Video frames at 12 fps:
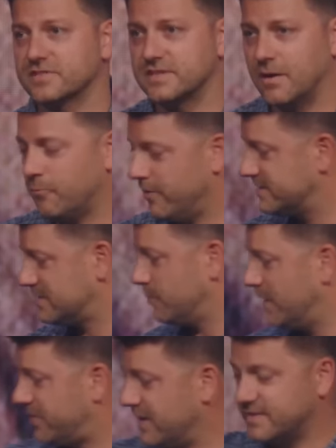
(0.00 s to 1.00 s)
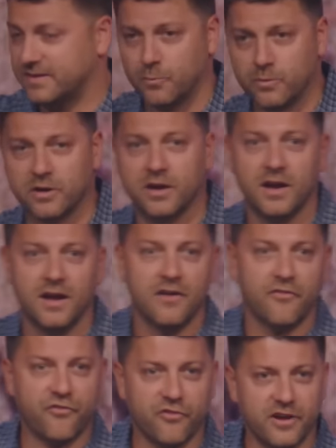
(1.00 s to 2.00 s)
some reason we think that we're
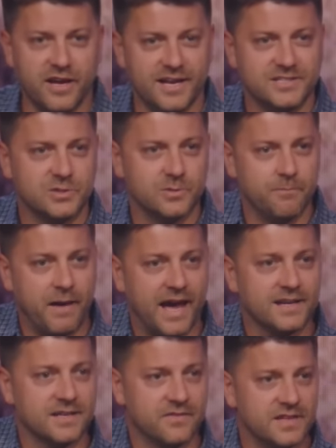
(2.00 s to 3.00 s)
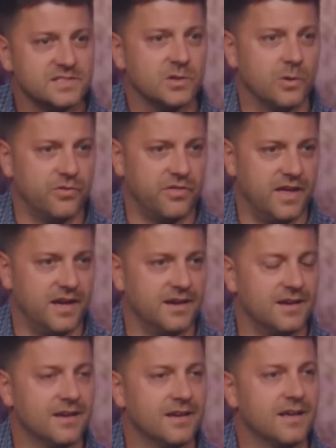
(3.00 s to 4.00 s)
free to abandon this whole
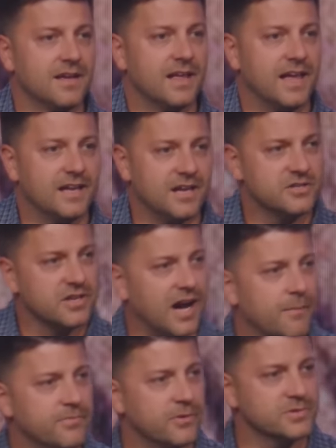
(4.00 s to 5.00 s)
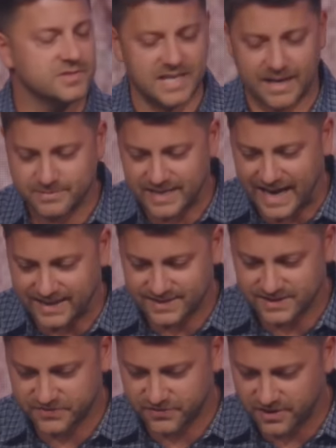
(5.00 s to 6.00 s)
thing and adopt those same
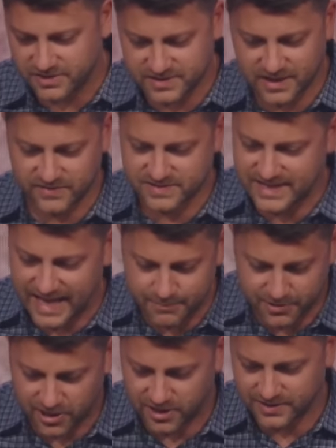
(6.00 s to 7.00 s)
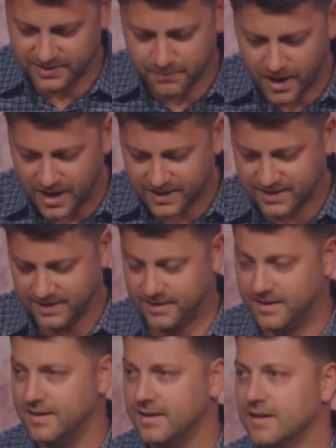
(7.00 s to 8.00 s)
tactics for ourselves name calling, mocking,
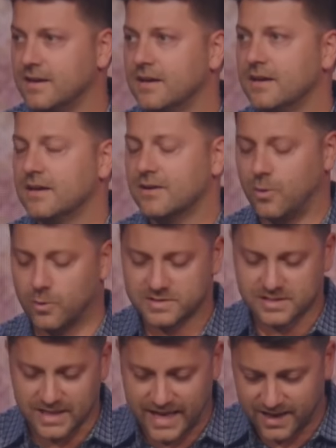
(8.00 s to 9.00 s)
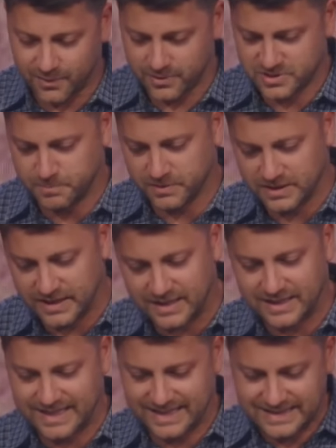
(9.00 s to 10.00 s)
coarse language,
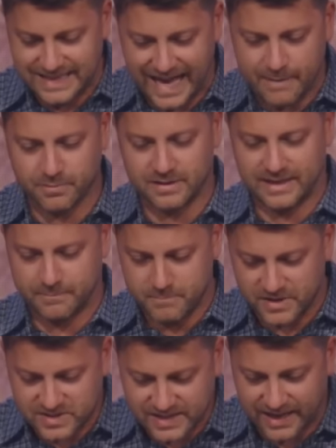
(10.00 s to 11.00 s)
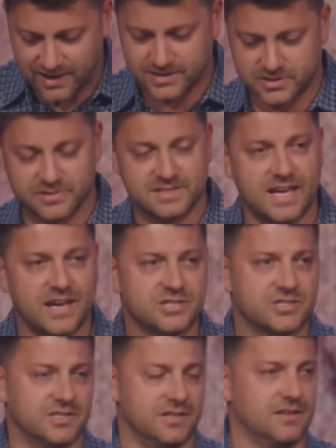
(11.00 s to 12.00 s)
belittling, labeling,
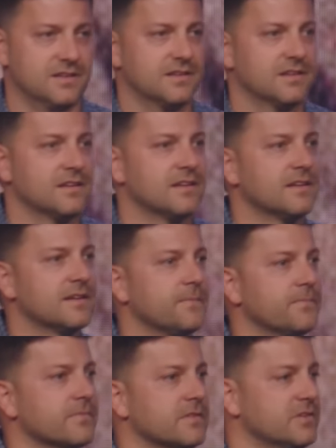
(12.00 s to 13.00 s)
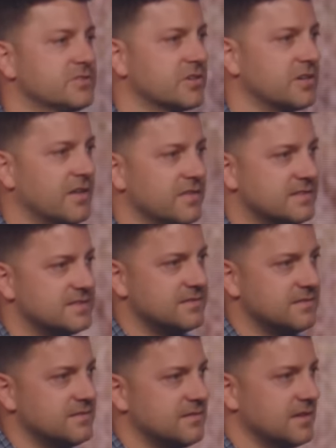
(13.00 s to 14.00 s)
mischaracterization. You turn on the,
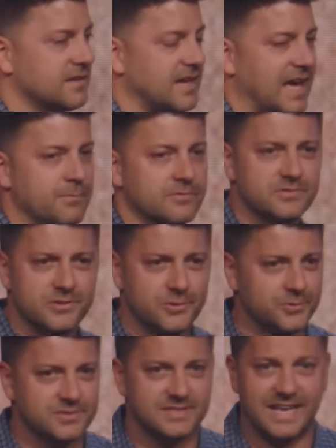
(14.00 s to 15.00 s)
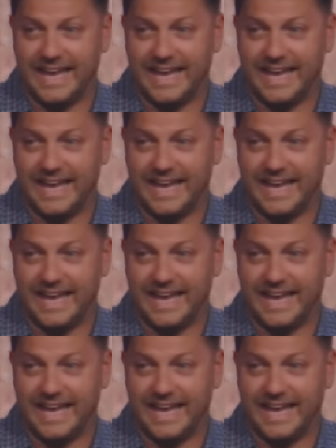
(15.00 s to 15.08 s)
the cable news,